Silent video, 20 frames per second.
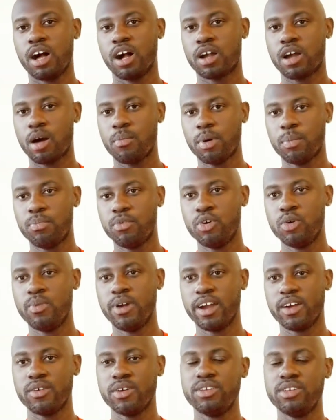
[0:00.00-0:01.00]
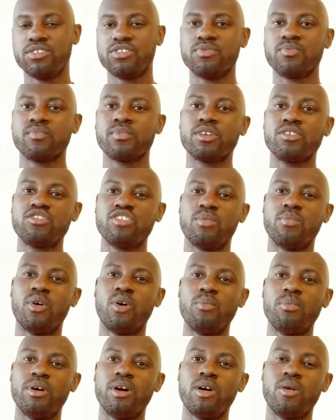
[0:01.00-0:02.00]
a cup of blueberries, some
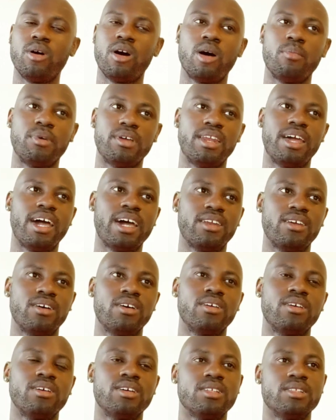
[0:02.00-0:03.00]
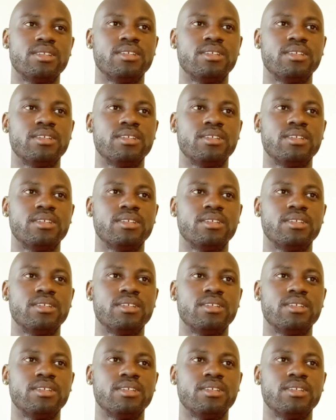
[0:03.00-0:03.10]
oatmeal, a banana,